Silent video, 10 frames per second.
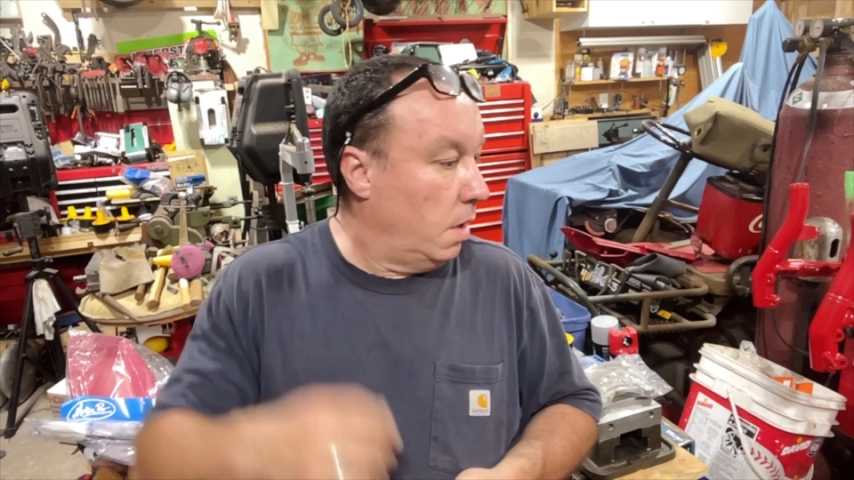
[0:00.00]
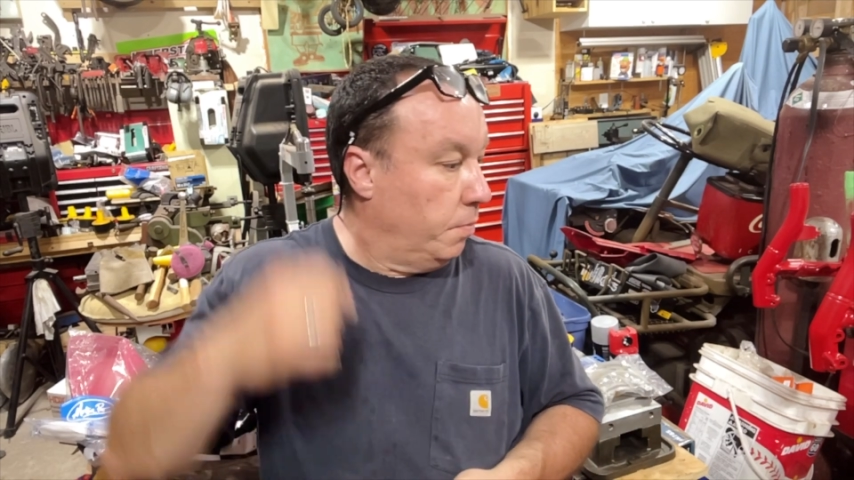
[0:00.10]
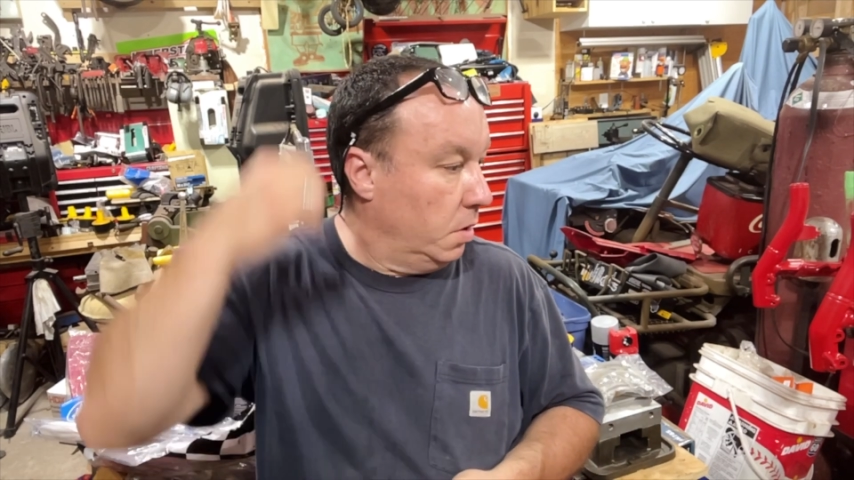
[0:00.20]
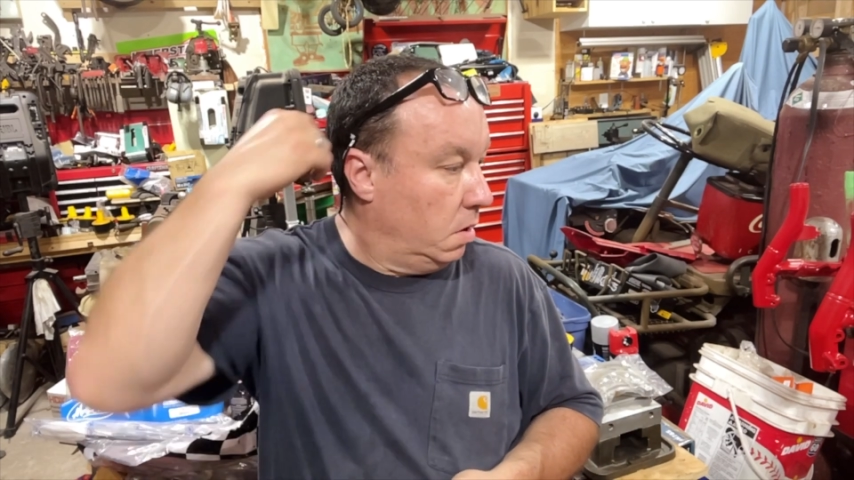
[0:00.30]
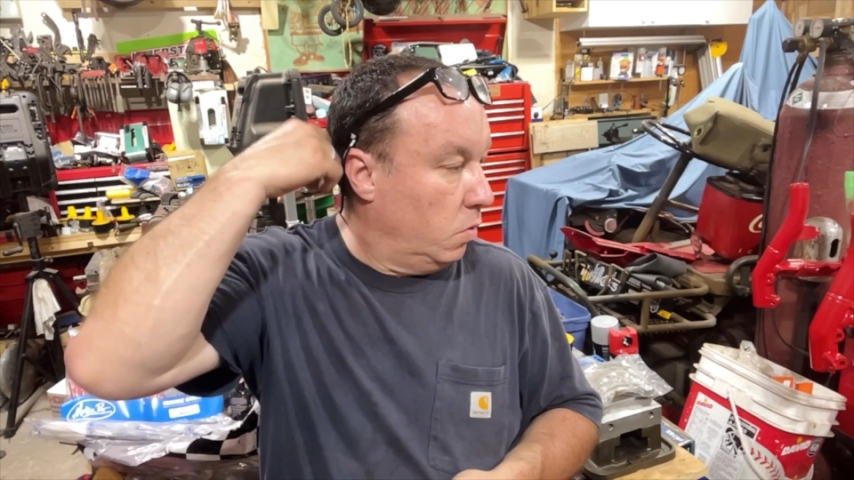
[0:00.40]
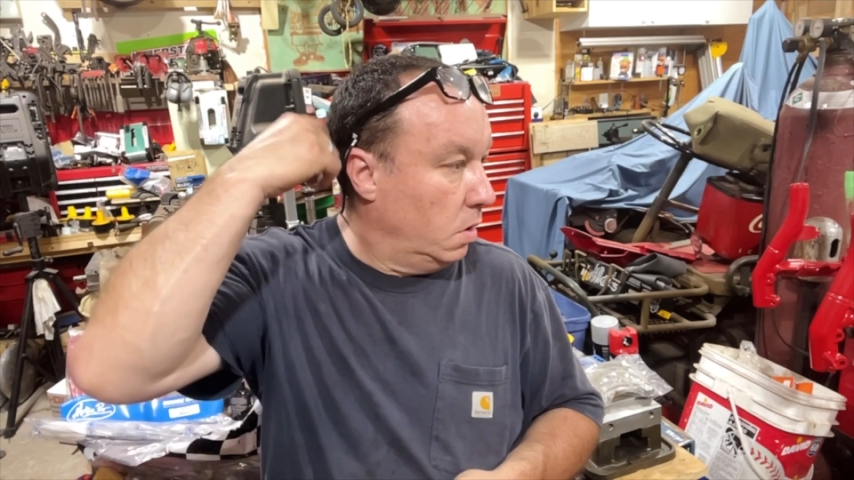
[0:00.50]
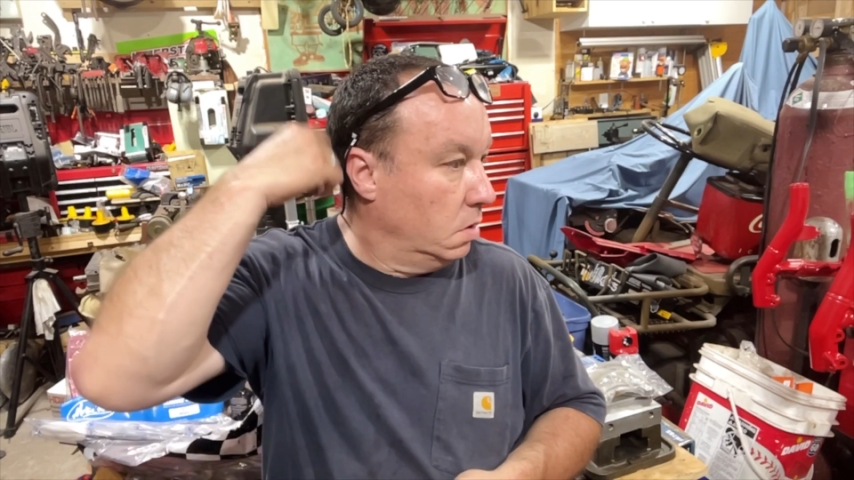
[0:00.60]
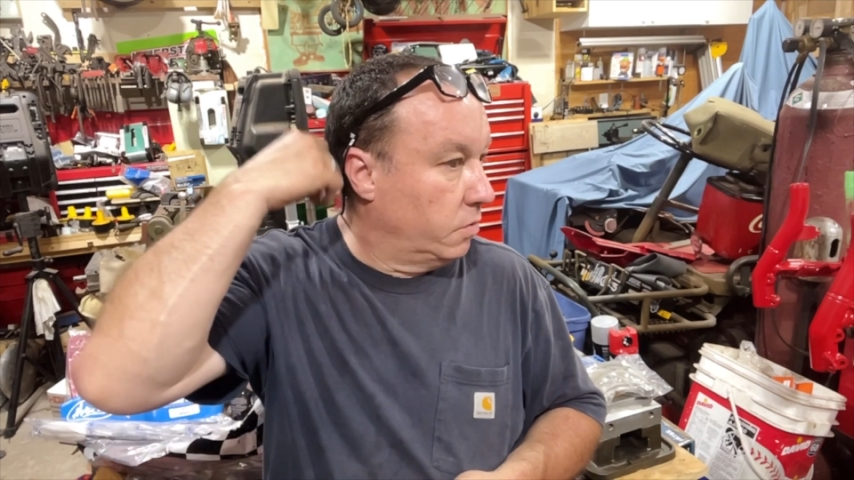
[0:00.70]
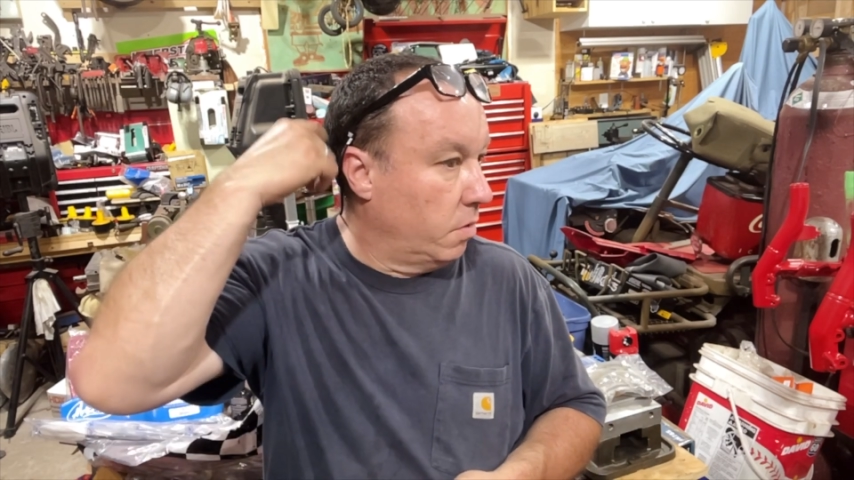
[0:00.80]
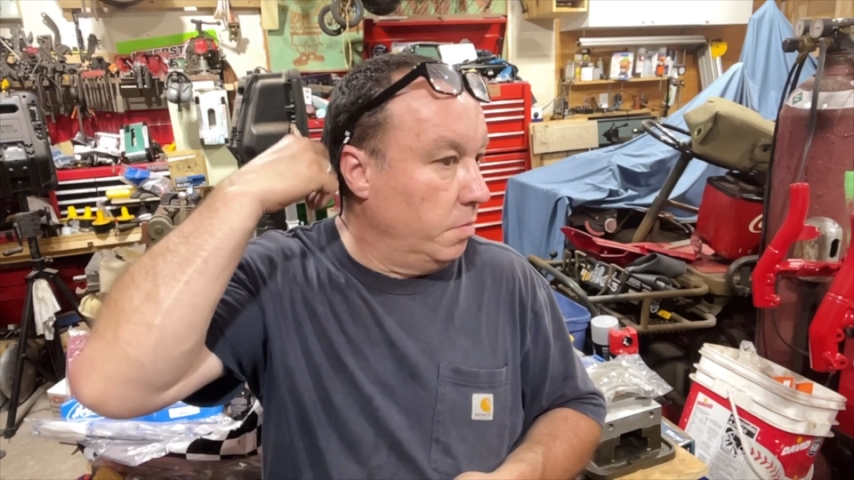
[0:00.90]
put the ones
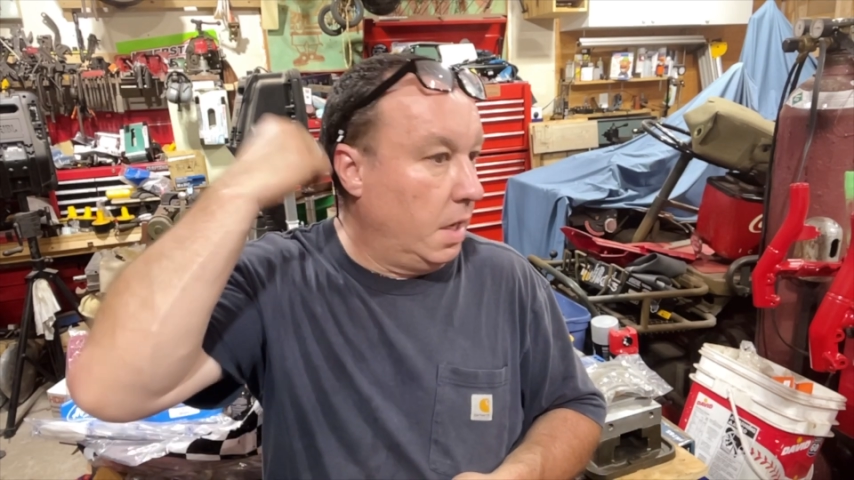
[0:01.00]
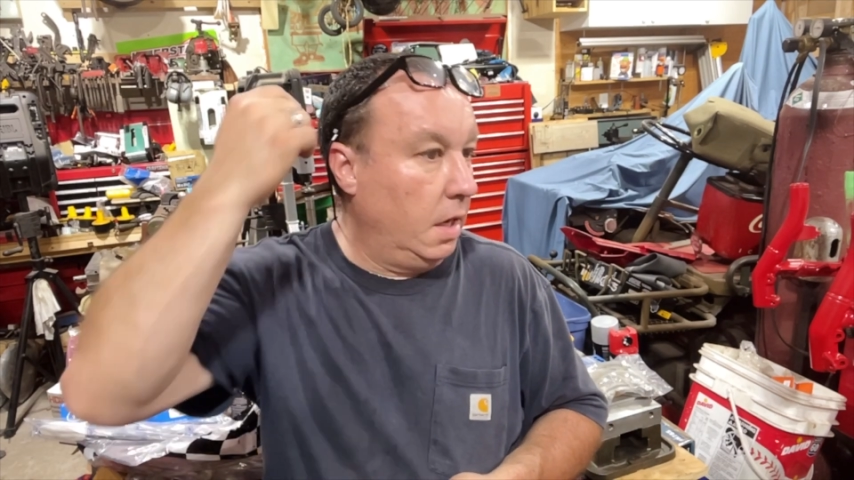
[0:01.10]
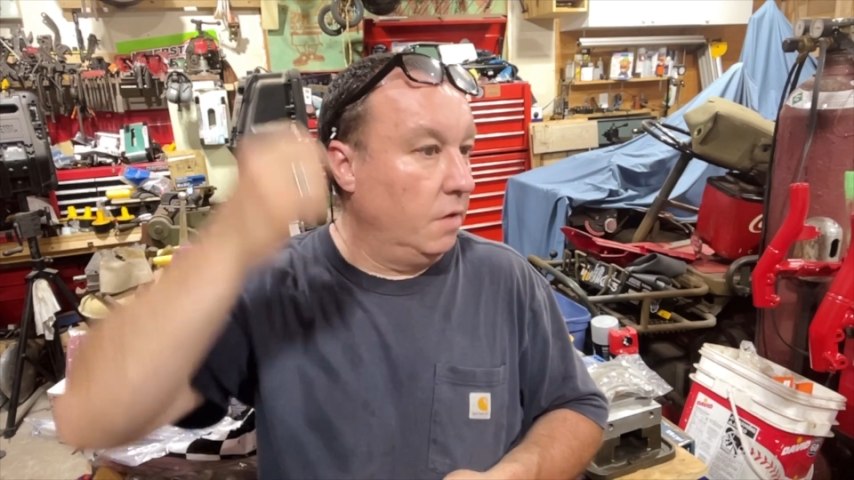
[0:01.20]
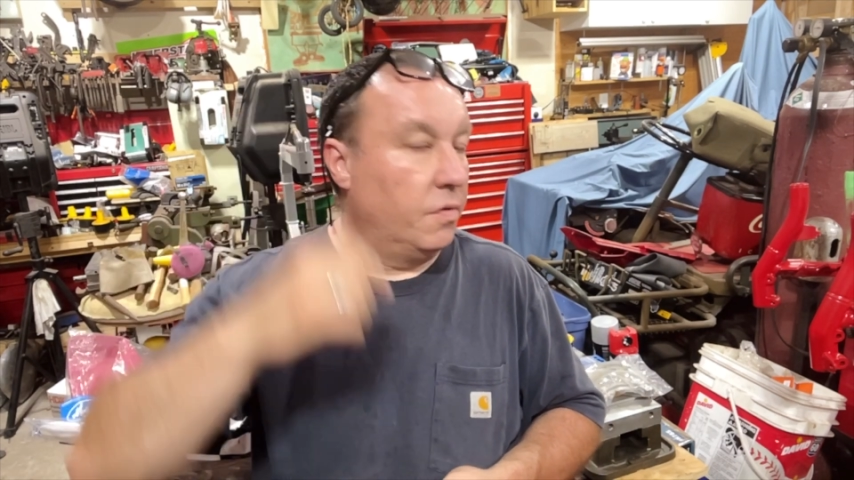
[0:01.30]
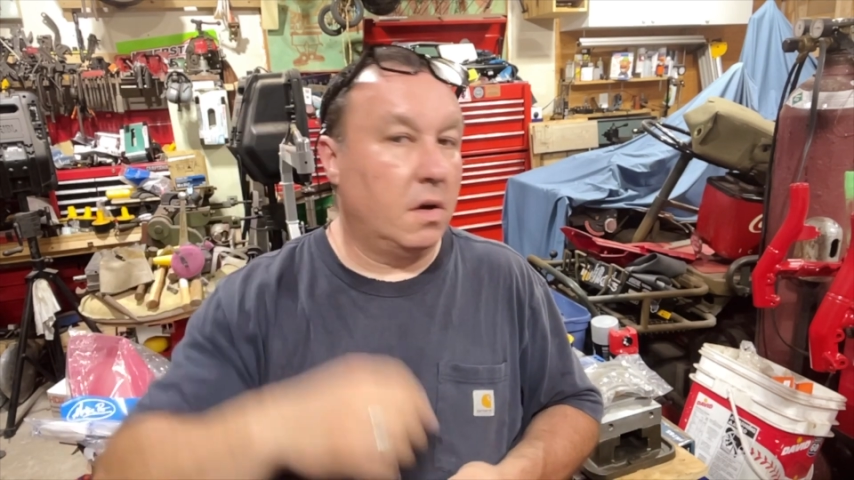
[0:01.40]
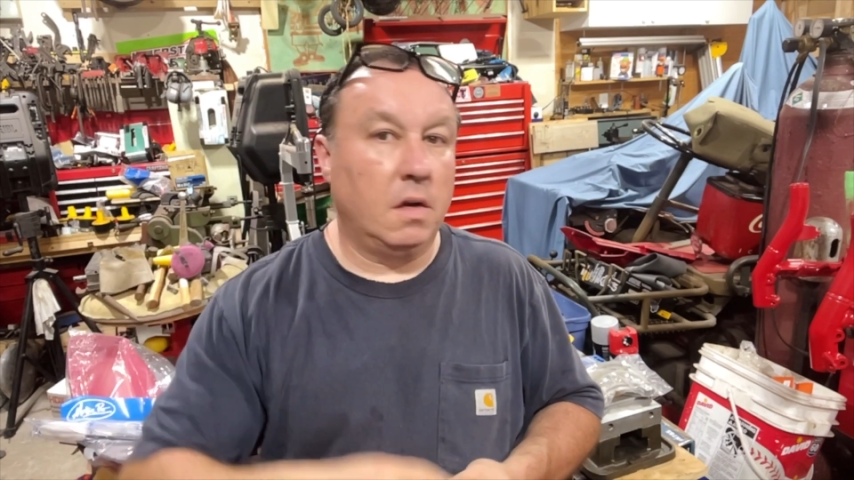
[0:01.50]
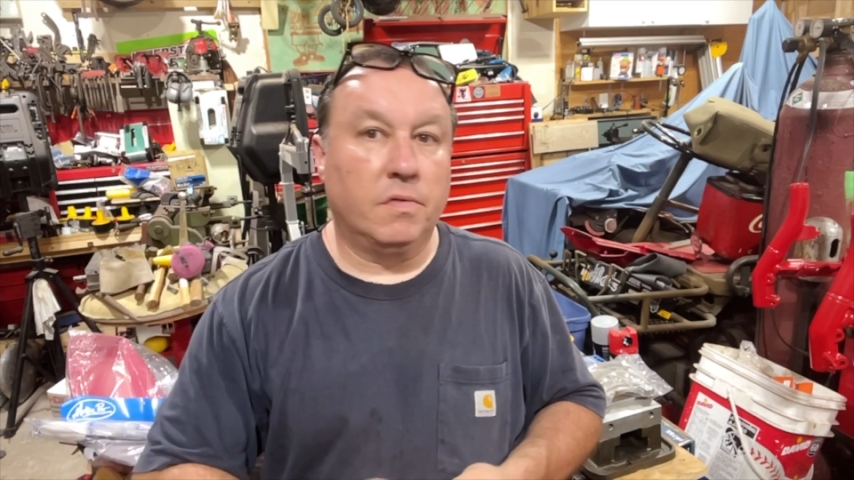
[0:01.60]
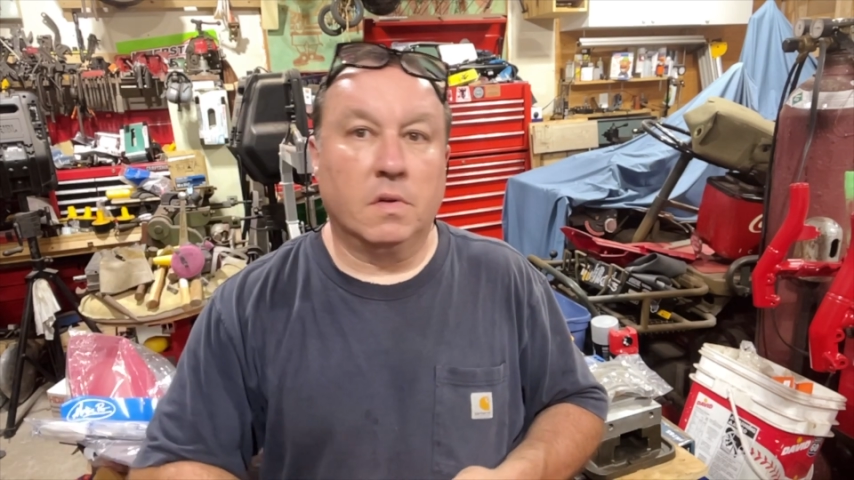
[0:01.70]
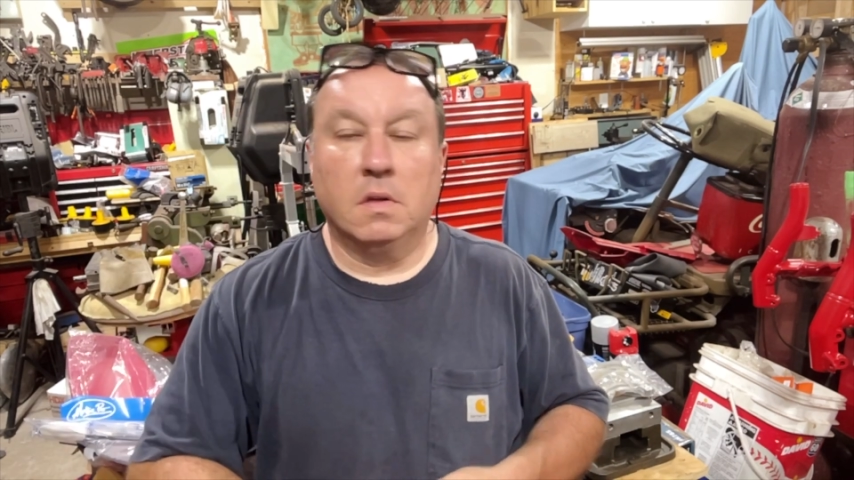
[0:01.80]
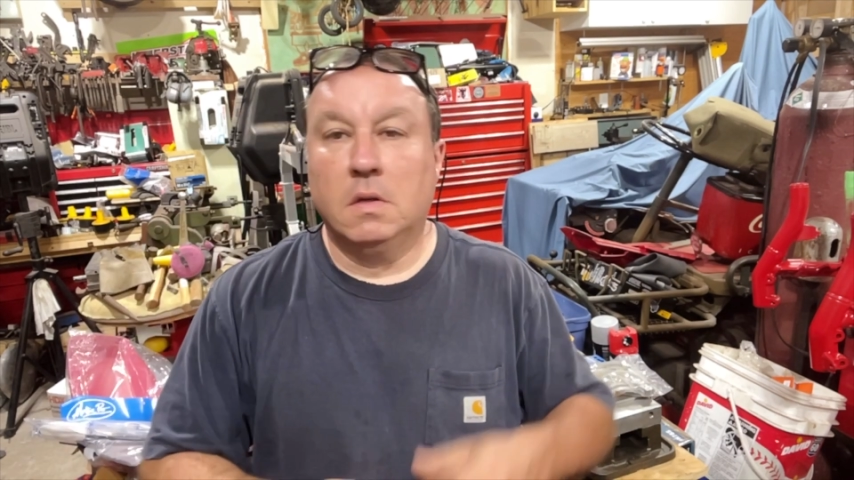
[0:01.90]
from the 85,